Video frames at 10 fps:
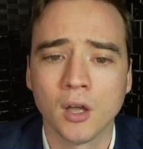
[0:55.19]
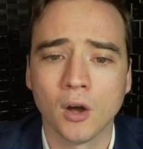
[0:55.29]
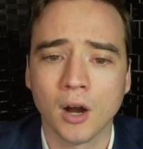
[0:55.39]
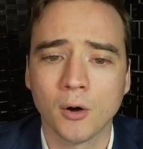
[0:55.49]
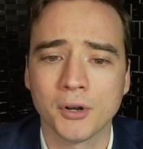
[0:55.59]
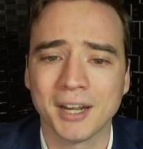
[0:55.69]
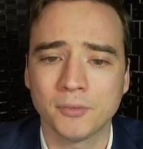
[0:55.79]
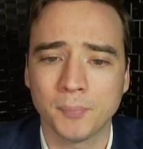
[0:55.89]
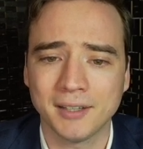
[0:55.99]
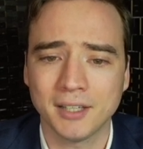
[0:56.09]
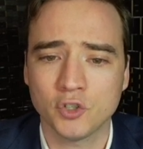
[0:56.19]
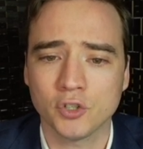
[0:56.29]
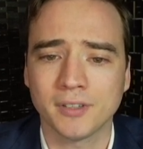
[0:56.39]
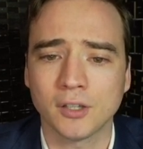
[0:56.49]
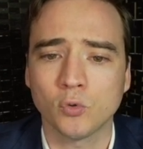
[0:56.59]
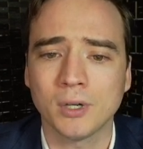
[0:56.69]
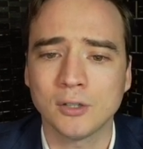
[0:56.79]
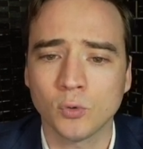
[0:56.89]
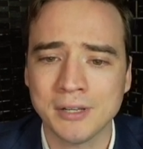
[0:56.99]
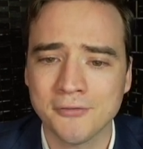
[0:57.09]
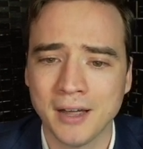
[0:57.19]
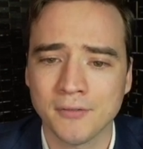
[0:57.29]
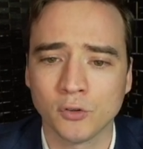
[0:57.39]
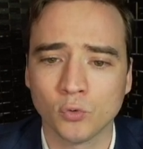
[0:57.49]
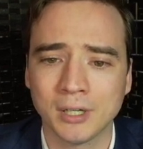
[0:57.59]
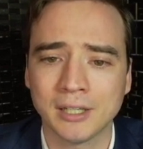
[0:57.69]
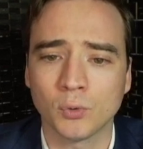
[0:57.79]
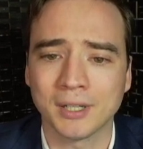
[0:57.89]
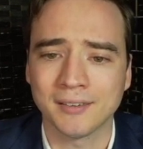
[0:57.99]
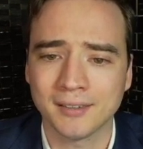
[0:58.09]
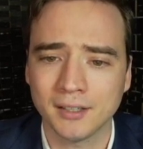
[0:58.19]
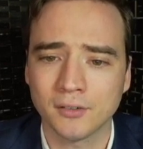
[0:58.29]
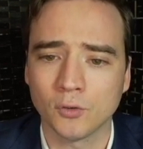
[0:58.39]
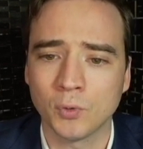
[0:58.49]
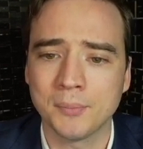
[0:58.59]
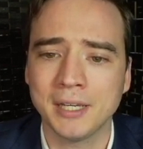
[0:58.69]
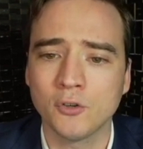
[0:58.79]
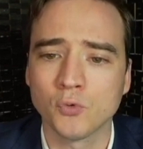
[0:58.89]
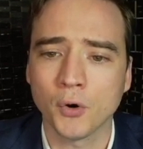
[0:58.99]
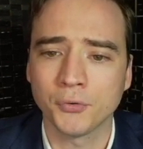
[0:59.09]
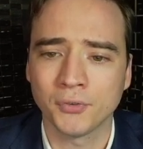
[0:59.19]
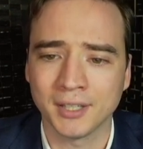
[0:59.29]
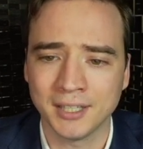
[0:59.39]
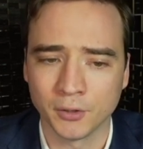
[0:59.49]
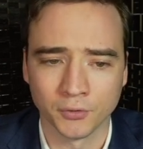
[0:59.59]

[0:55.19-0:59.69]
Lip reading: our expectation that 2025 and 2026 will be growth years.